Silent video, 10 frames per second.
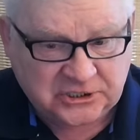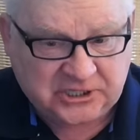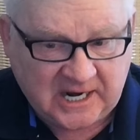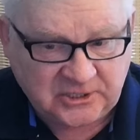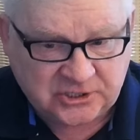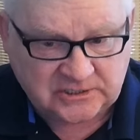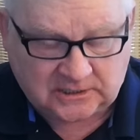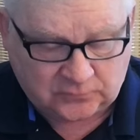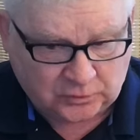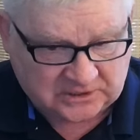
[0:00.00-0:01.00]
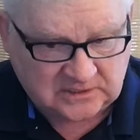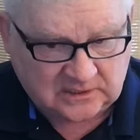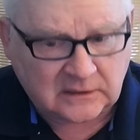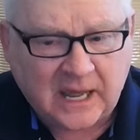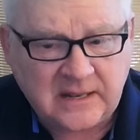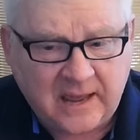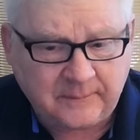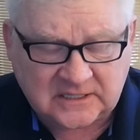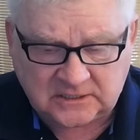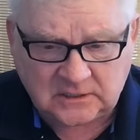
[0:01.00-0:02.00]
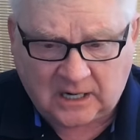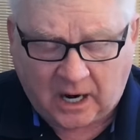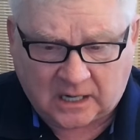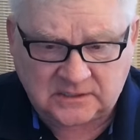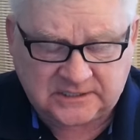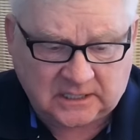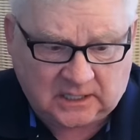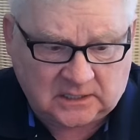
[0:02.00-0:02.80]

changes and what is the dynamics in the Arctic.